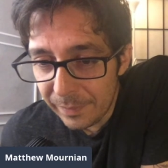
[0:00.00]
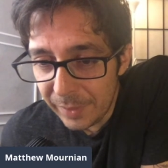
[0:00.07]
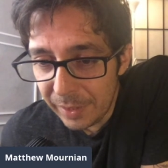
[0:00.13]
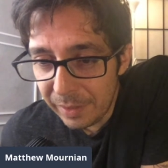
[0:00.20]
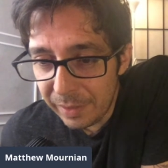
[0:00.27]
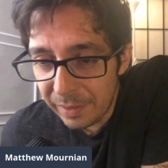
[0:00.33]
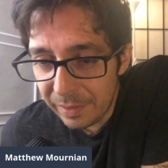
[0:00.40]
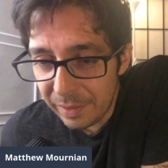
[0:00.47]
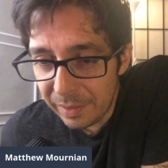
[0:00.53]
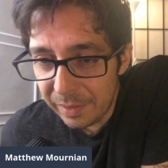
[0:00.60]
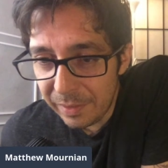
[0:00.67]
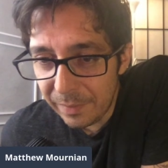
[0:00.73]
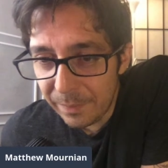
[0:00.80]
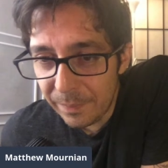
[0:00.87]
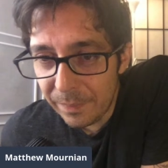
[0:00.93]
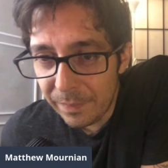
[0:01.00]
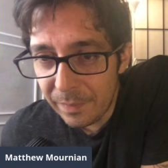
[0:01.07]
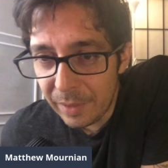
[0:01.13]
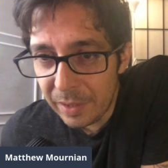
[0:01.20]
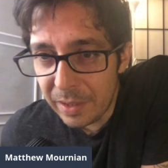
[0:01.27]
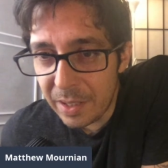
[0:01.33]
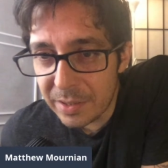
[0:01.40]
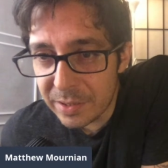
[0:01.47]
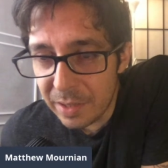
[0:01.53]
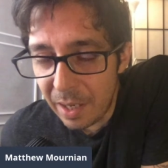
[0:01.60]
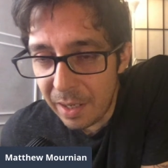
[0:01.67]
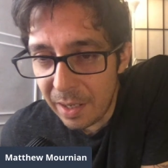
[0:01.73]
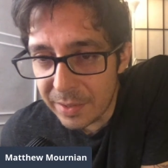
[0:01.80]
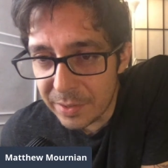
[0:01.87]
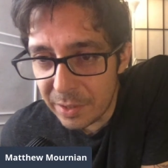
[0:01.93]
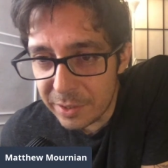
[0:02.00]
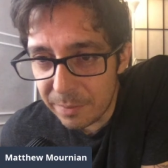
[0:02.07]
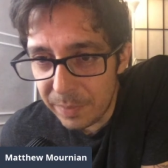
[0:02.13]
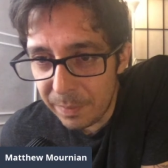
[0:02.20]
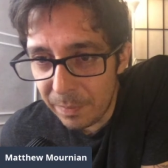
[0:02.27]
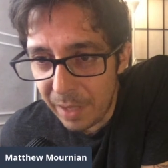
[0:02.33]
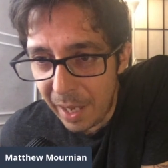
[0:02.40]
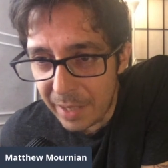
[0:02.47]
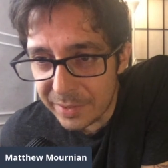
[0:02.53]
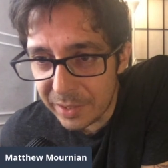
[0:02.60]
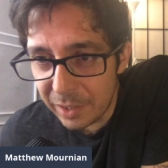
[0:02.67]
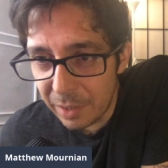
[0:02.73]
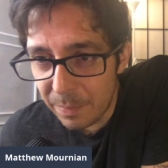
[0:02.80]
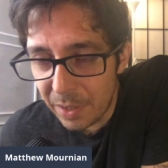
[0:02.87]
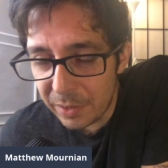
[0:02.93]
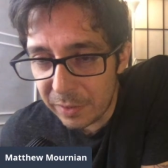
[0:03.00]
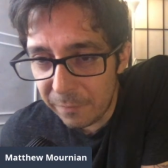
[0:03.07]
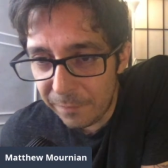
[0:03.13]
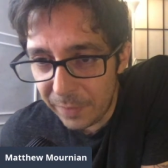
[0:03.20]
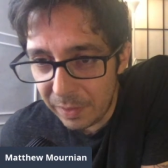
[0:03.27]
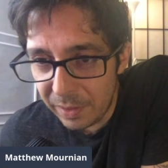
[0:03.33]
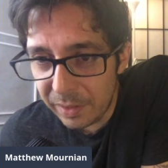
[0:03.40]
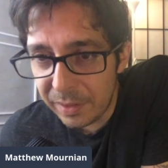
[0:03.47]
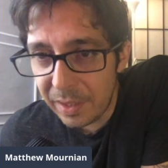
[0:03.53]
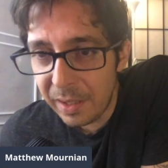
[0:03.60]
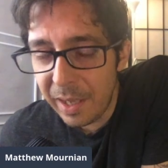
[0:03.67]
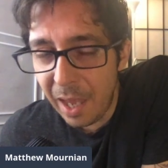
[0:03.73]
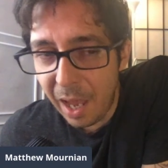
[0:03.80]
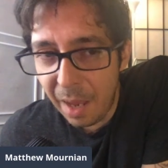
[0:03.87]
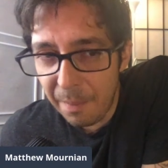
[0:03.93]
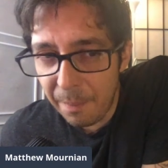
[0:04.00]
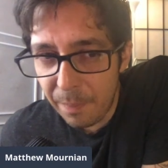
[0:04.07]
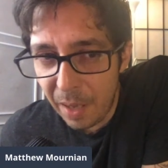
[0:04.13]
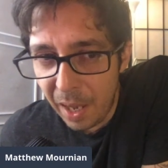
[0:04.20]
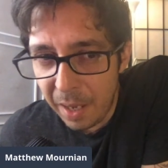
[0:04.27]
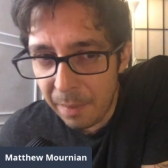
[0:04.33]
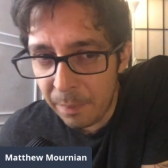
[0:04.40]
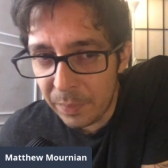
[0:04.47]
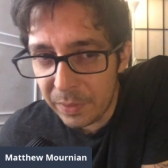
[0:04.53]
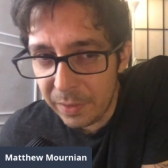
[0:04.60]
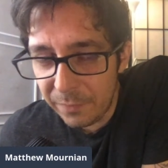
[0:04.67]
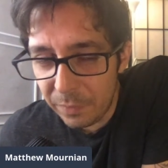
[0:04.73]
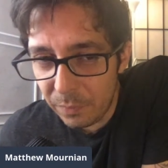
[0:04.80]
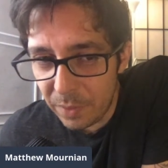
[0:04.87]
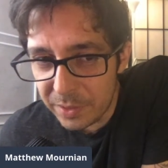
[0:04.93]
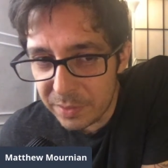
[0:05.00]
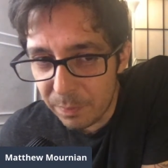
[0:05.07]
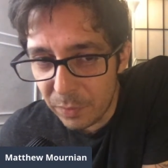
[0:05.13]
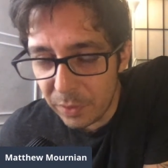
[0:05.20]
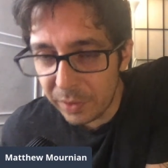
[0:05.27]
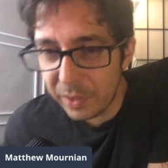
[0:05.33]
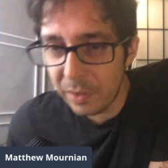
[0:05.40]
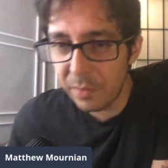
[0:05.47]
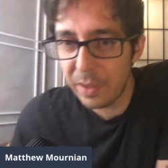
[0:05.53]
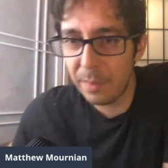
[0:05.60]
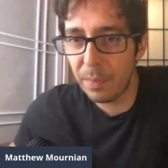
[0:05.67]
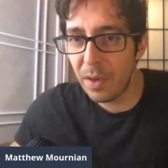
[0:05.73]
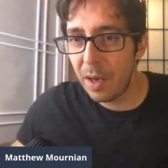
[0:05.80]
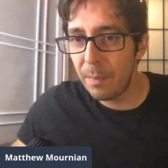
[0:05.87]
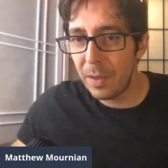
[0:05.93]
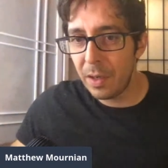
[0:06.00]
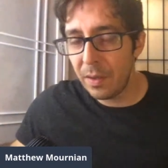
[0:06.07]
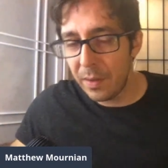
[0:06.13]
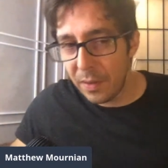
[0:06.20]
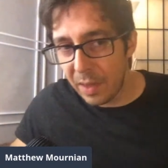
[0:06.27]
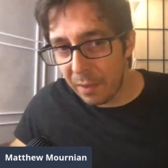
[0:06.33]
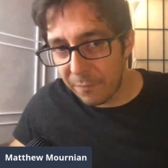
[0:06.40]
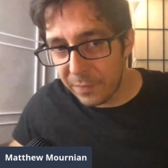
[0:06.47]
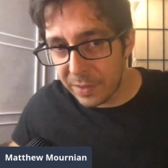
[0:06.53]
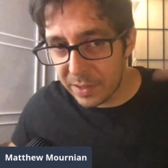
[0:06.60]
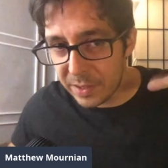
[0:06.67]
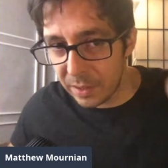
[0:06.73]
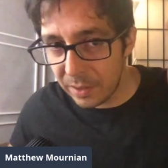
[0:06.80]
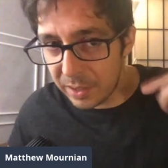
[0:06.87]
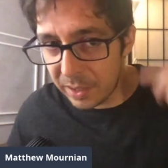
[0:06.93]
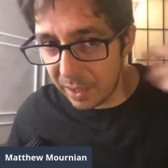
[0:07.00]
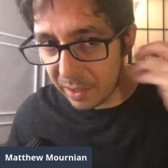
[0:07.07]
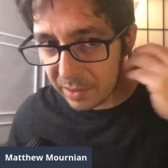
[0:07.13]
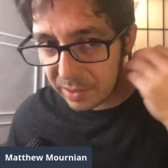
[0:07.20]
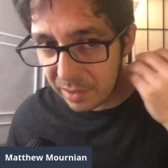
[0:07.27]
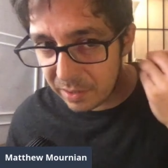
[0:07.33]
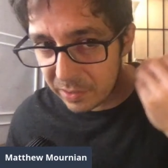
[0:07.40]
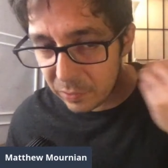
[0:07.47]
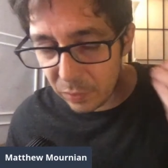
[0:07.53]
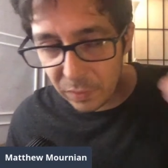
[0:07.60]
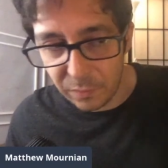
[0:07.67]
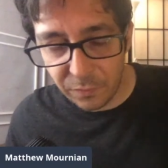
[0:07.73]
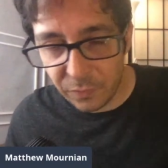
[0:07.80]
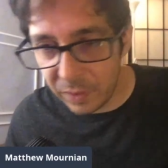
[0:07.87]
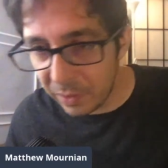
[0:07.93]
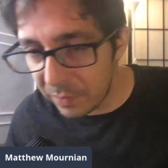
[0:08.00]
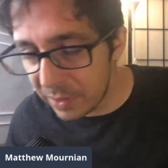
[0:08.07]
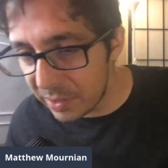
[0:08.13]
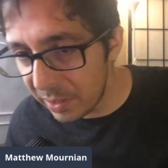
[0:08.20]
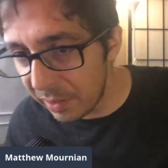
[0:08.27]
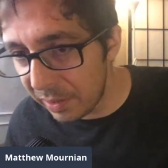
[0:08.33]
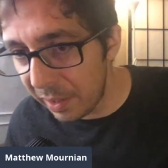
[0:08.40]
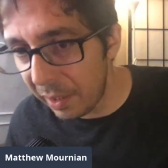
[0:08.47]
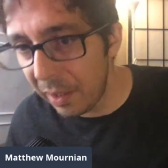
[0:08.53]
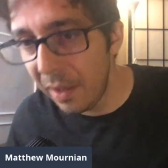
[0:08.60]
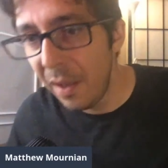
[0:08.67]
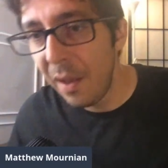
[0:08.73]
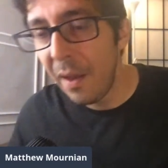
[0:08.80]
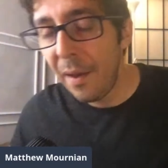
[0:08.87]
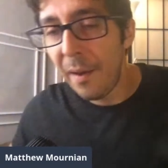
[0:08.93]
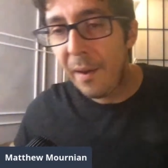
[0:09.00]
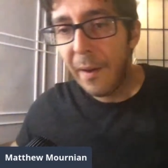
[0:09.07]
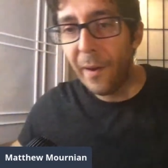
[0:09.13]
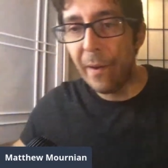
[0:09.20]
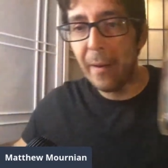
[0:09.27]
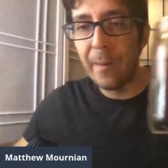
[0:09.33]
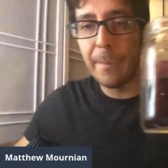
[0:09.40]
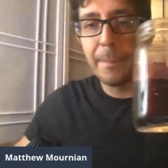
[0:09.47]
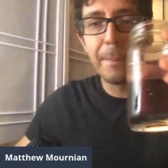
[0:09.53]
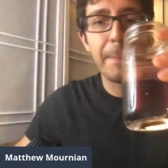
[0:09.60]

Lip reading: thank you. And yes, I saw some people asking about the filling thing. Yeah, I believe it was mercury primarily that facilitates that sort of frequency thing. But